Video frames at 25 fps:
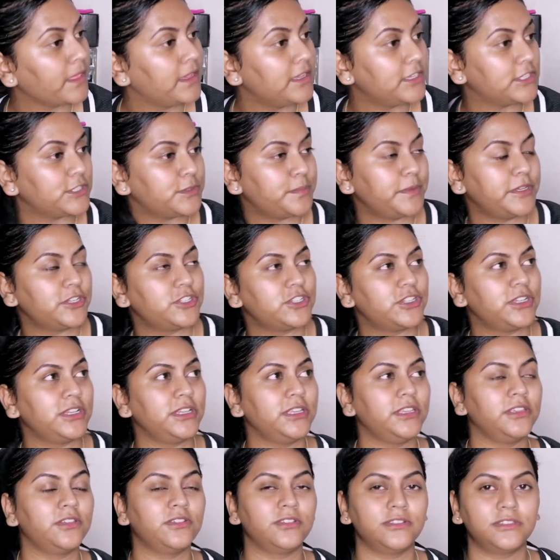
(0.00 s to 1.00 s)

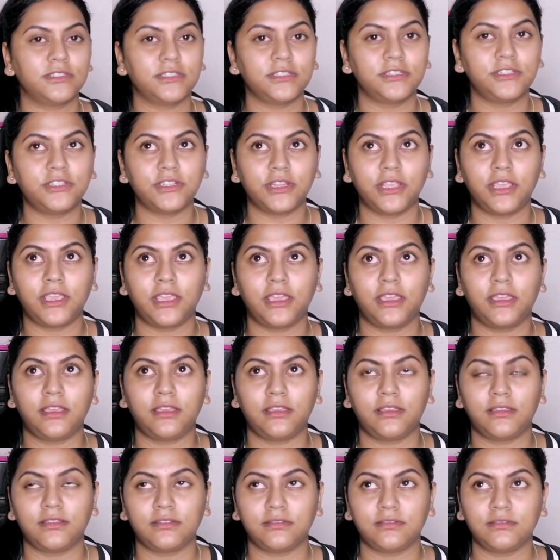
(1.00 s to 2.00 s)
especially
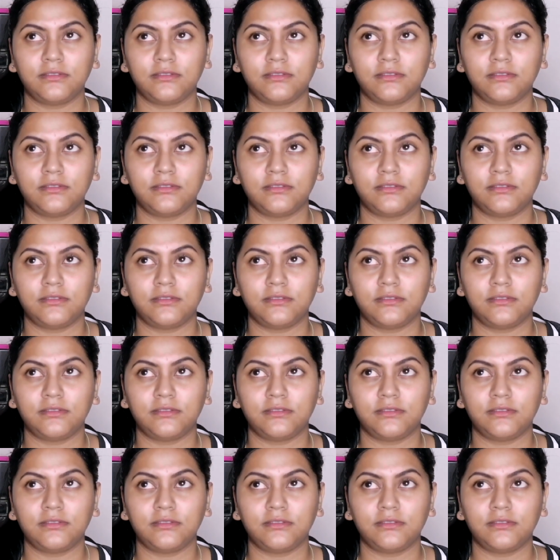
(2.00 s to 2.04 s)
considering